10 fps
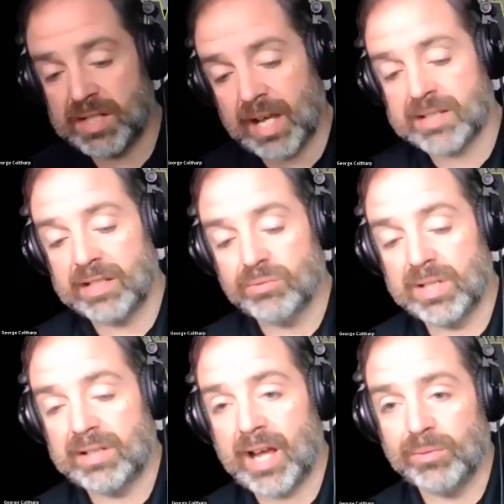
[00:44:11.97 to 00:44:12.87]
I actually
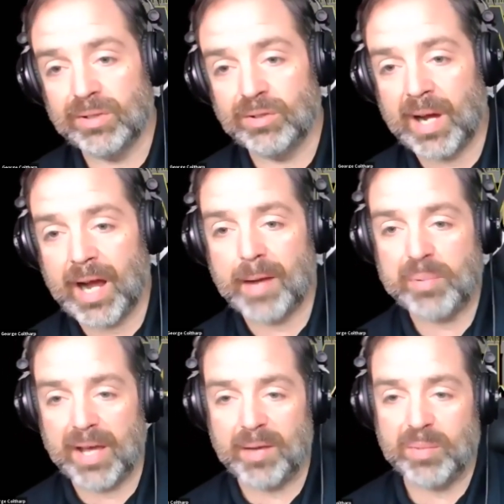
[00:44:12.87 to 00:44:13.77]
read that one on my
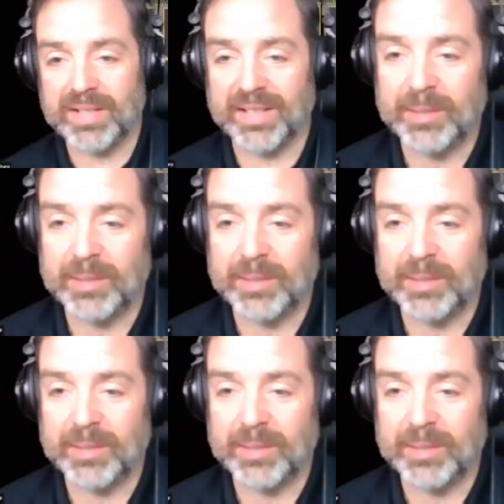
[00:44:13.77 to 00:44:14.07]
iPad. But uh,